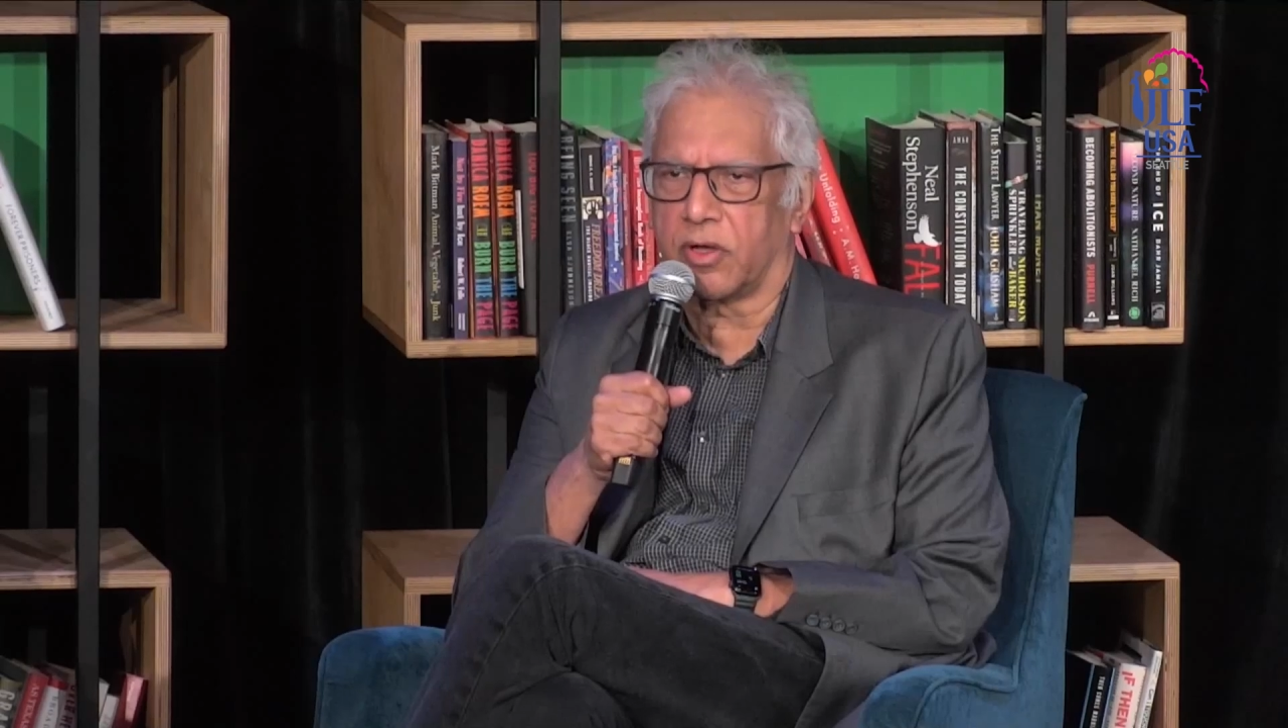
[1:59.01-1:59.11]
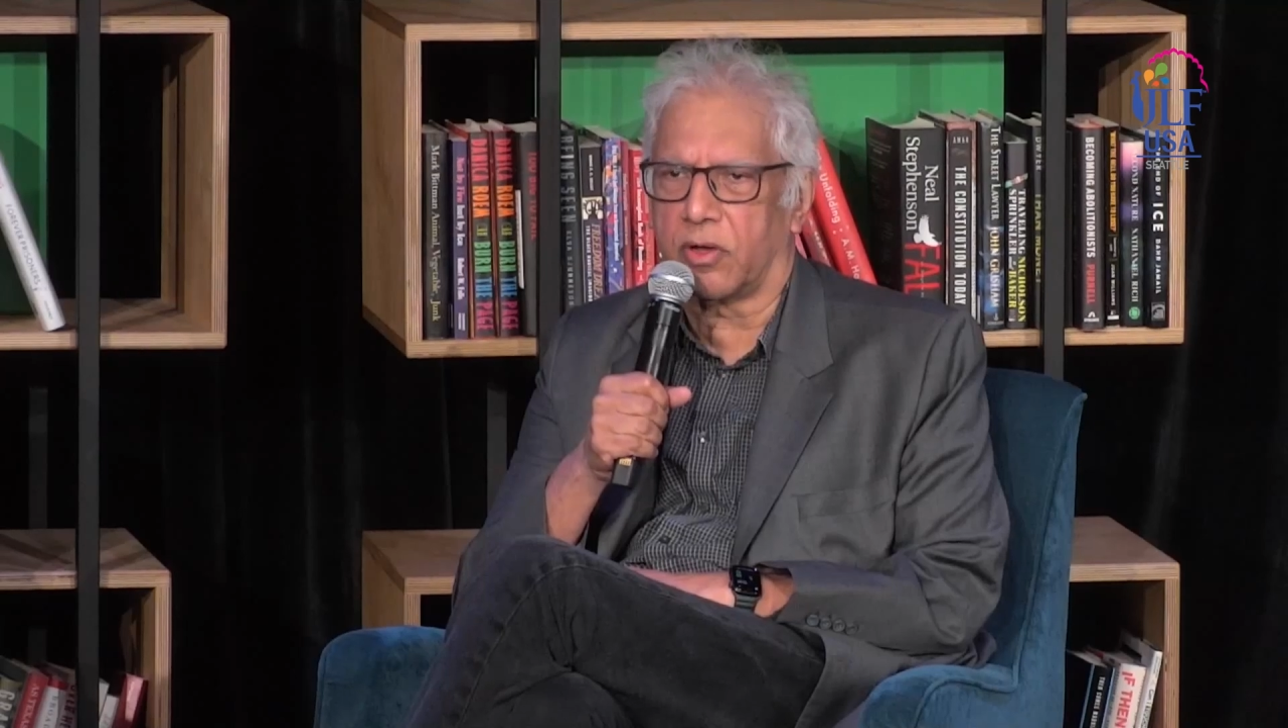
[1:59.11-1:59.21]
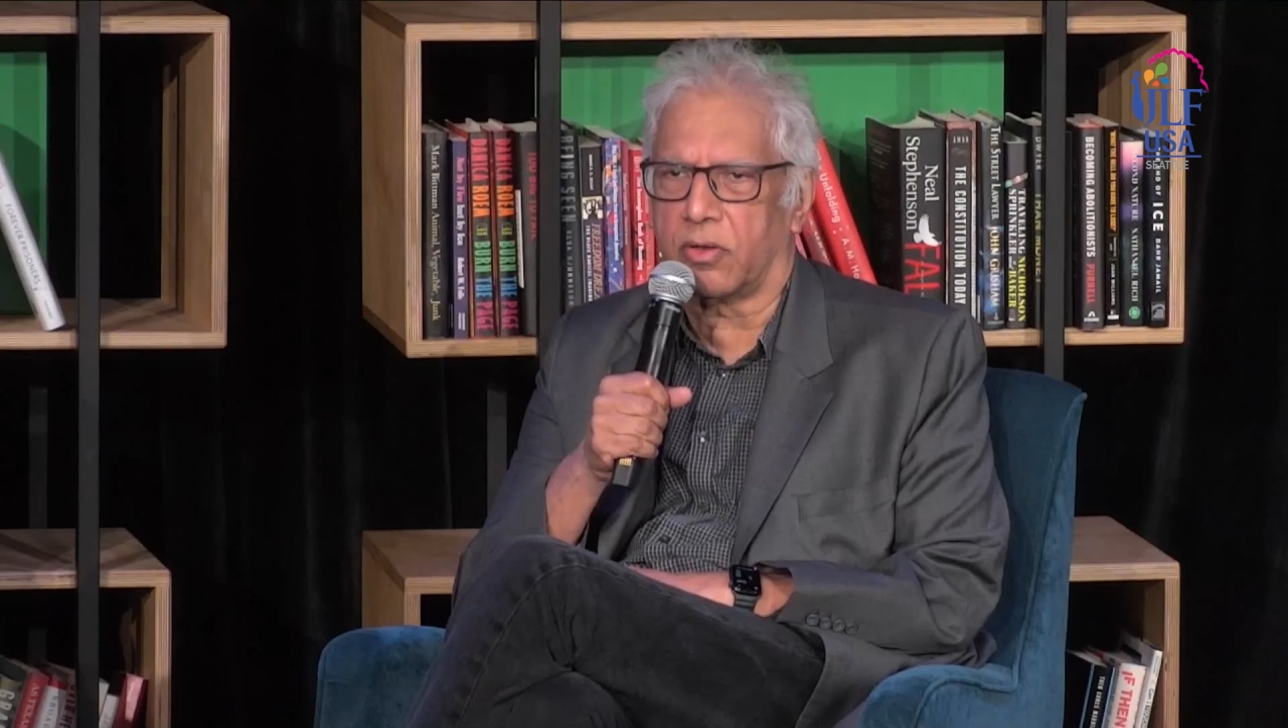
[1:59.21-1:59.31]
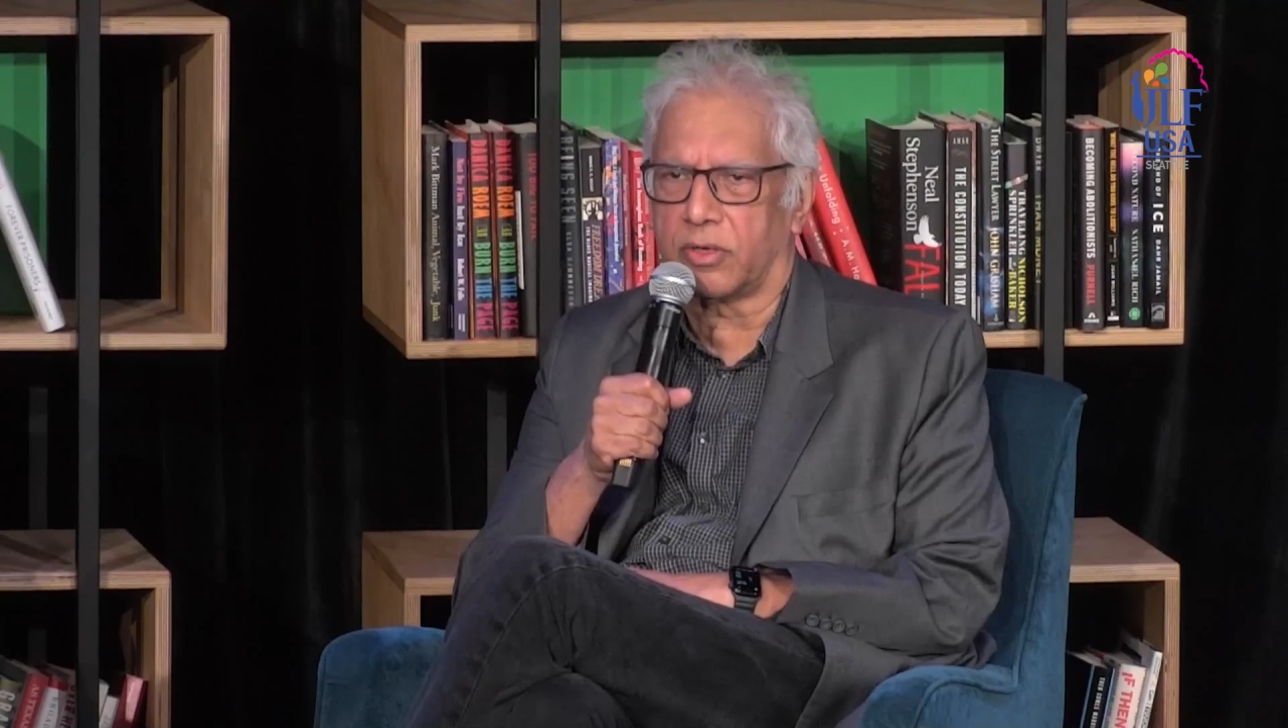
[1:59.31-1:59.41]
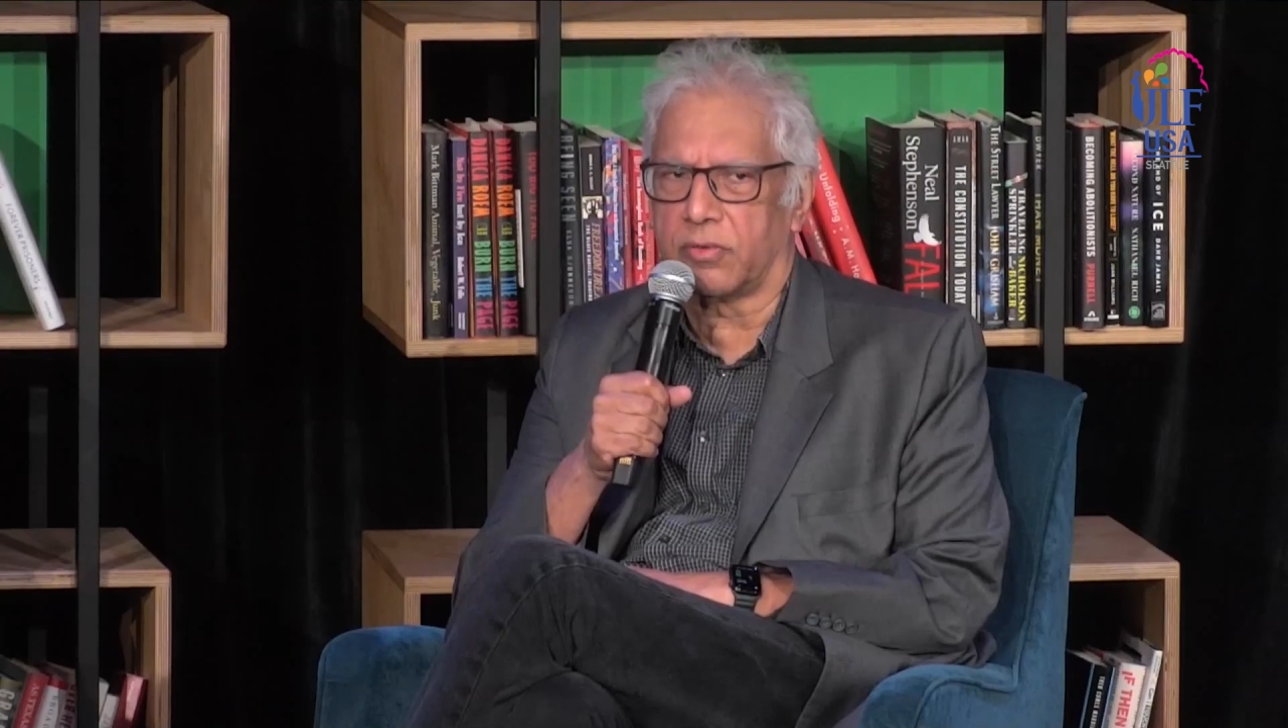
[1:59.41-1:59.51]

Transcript: called